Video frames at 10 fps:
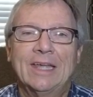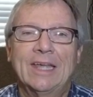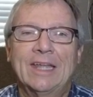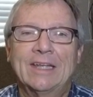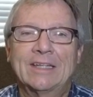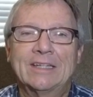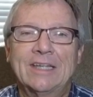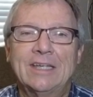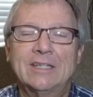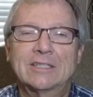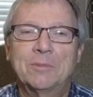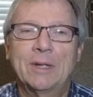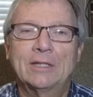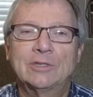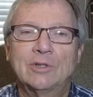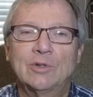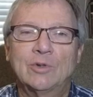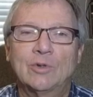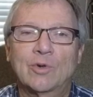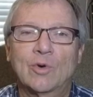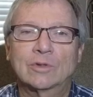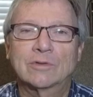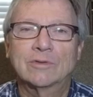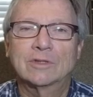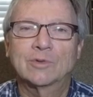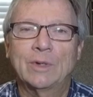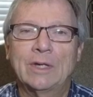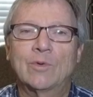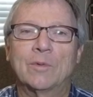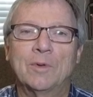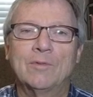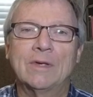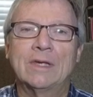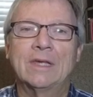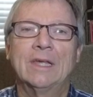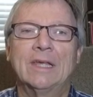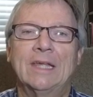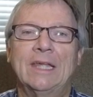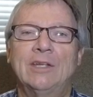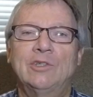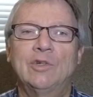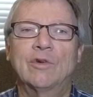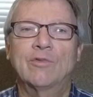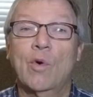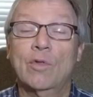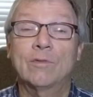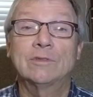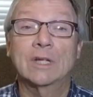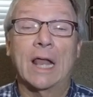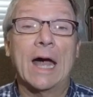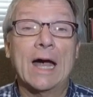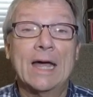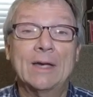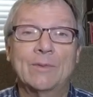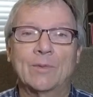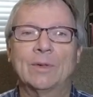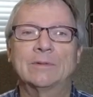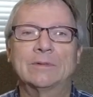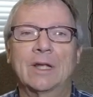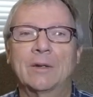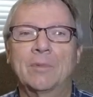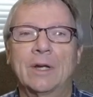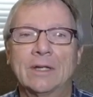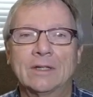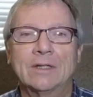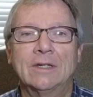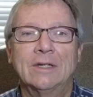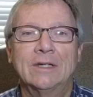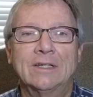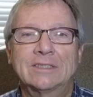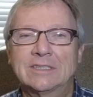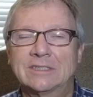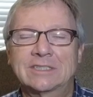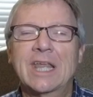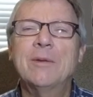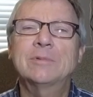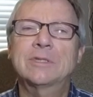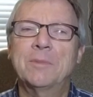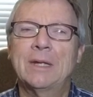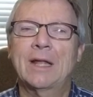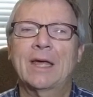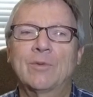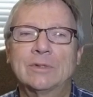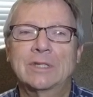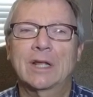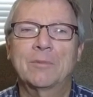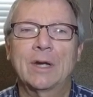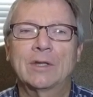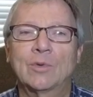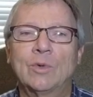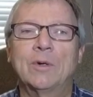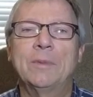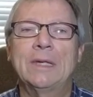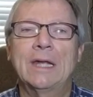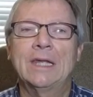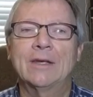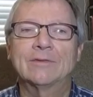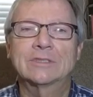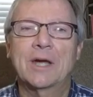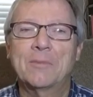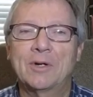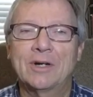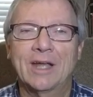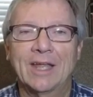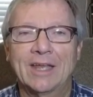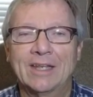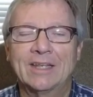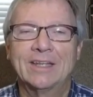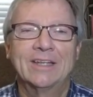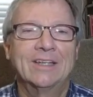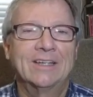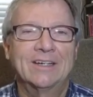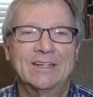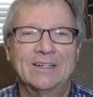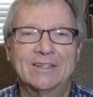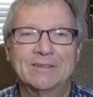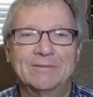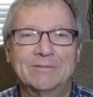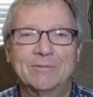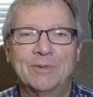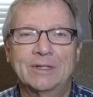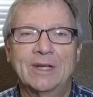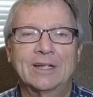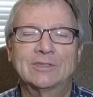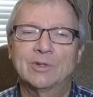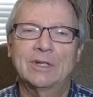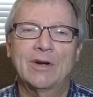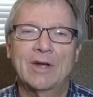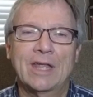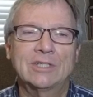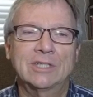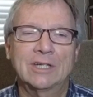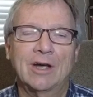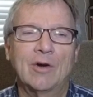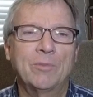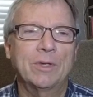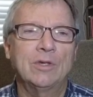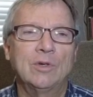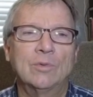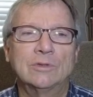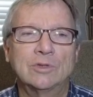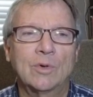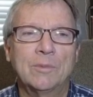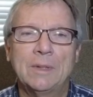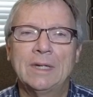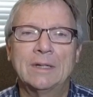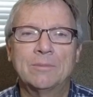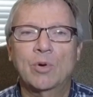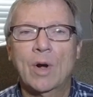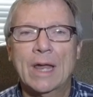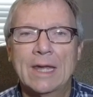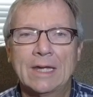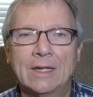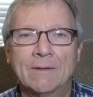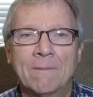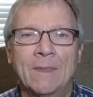and continues to bless you through the course of this week. We're moving into the 4th of July, where we celebrate, seems to me like we celebrate the real beginning of summer and what God's doing in our nation. I hope that you will join me in praying.